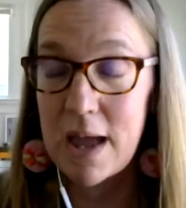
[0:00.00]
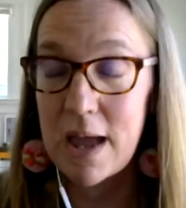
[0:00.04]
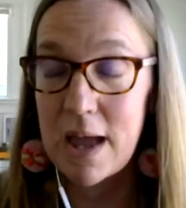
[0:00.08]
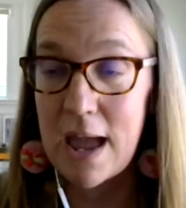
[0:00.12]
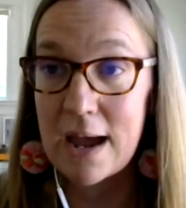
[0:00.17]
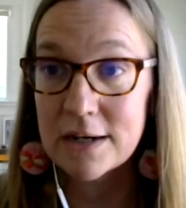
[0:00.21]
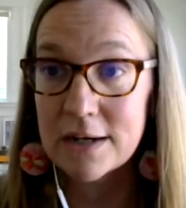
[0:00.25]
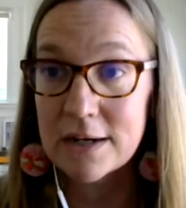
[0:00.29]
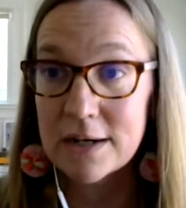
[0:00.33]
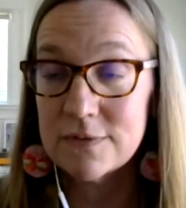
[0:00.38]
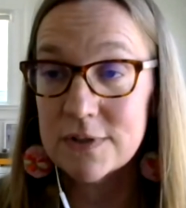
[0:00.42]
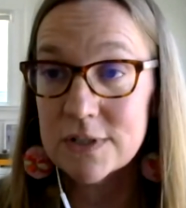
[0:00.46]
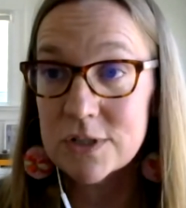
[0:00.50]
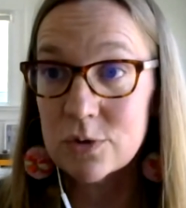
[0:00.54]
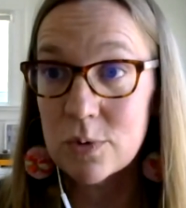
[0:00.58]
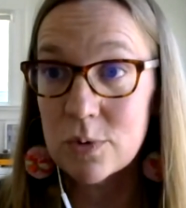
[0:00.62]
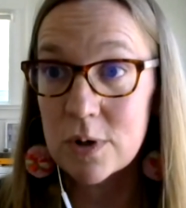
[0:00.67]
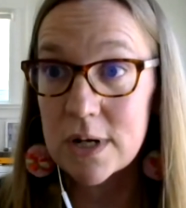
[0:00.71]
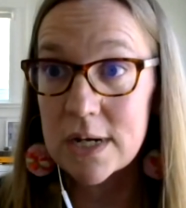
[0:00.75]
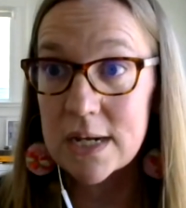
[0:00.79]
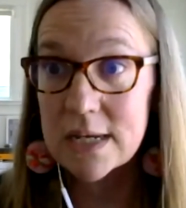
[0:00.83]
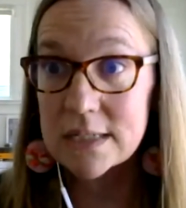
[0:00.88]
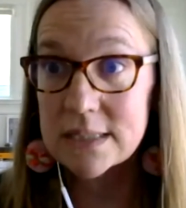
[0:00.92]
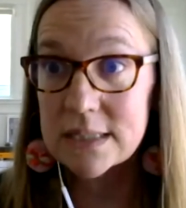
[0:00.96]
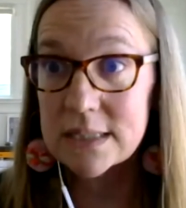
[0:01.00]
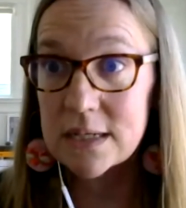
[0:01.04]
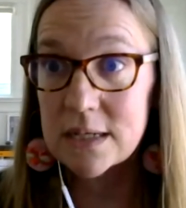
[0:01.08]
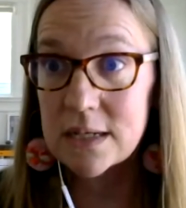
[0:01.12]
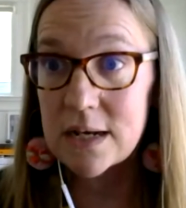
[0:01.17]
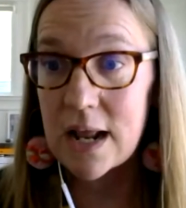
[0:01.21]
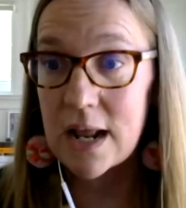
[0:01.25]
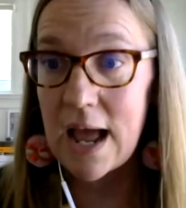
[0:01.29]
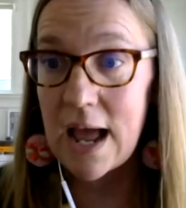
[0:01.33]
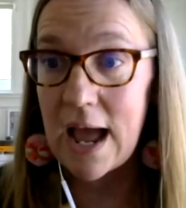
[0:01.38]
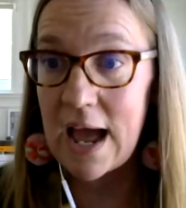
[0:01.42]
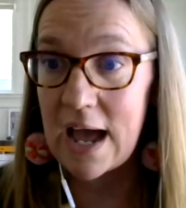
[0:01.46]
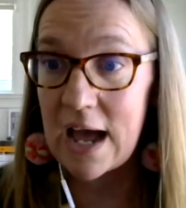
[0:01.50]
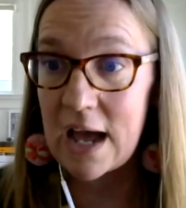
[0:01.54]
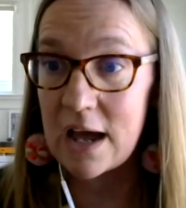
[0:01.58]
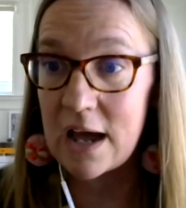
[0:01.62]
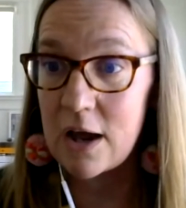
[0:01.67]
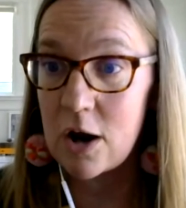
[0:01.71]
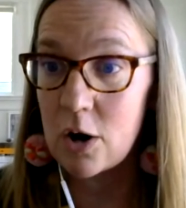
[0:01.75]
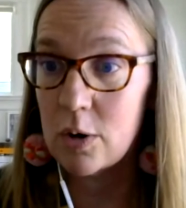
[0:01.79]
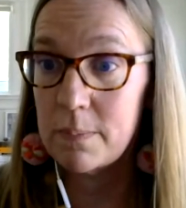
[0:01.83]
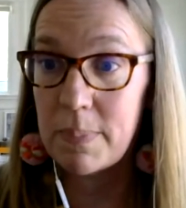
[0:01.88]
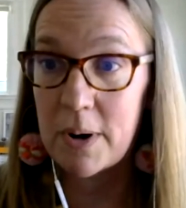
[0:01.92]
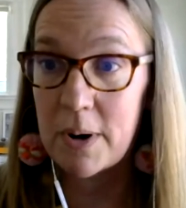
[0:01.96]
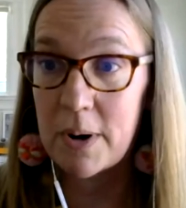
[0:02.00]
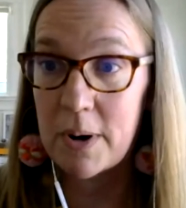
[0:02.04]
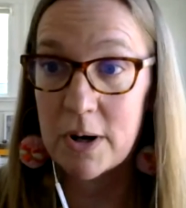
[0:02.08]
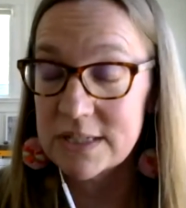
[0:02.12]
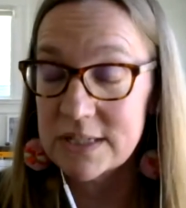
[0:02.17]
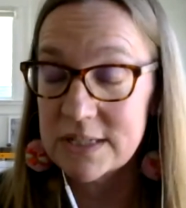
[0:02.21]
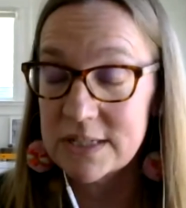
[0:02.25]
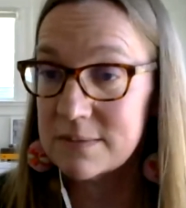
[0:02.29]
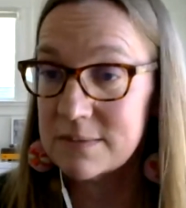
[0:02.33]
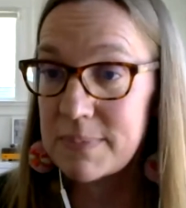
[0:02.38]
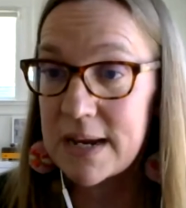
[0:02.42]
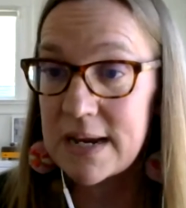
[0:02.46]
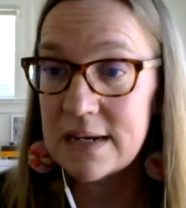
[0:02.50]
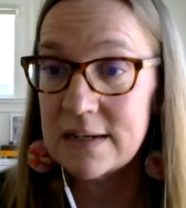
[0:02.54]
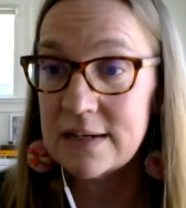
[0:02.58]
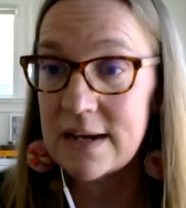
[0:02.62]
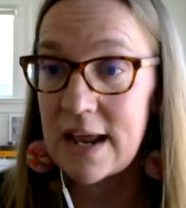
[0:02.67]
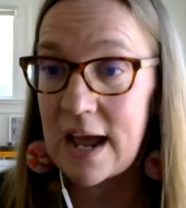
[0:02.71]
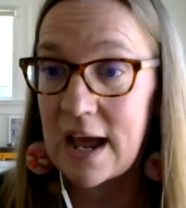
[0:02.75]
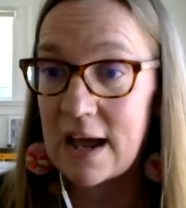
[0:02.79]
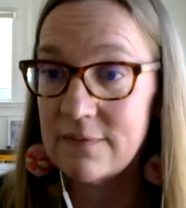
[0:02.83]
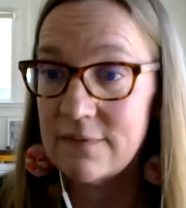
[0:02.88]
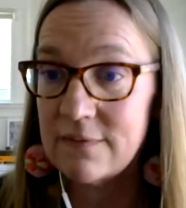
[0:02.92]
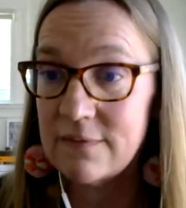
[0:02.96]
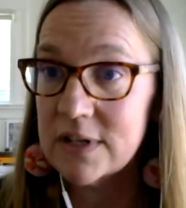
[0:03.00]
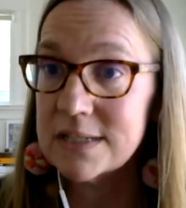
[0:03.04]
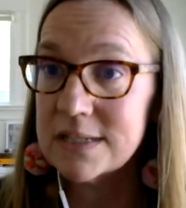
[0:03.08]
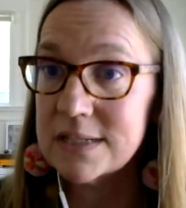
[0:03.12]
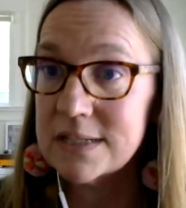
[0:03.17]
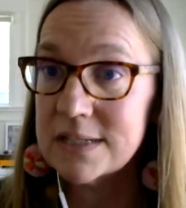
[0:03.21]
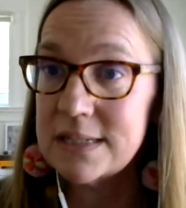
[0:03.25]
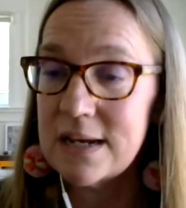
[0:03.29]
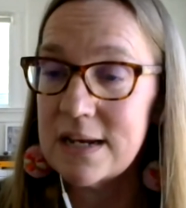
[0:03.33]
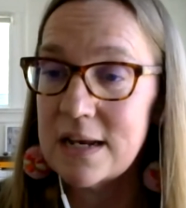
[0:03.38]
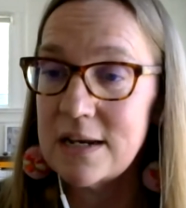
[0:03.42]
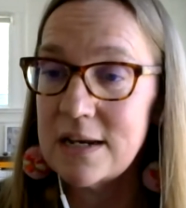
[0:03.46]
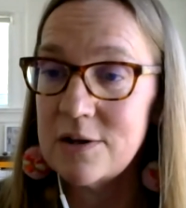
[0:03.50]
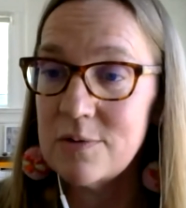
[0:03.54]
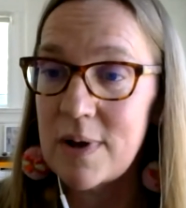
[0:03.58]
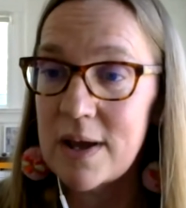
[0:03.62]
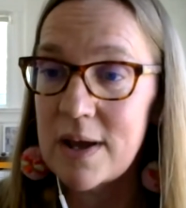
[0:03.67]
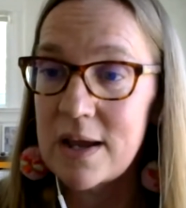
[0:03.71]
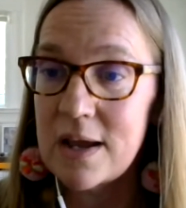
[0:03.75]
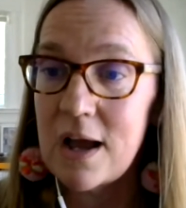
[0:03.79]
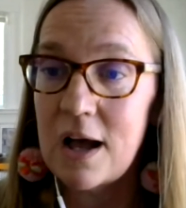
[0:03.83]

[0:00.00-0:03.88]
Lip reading: activist oriented or participate in advocacy in any way